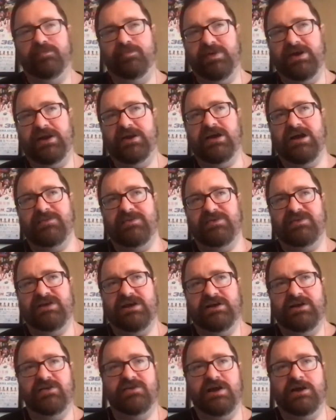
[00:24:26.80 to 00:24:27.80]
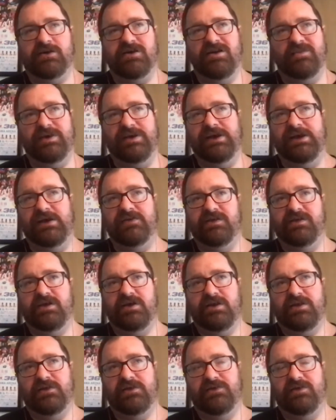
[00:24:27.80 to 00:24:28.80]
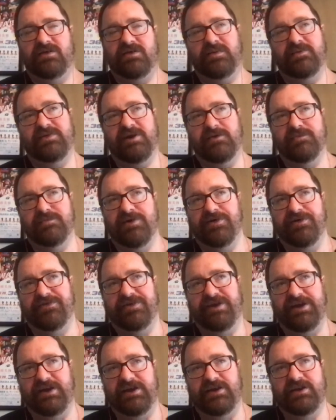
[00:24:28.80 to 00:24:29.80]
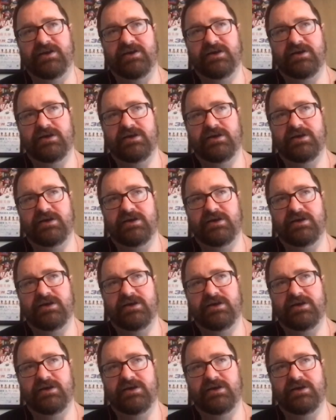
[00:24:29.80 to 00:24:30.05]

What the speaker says: Beating Hamasaki is not going to be easy. I think she's going to be very motivated,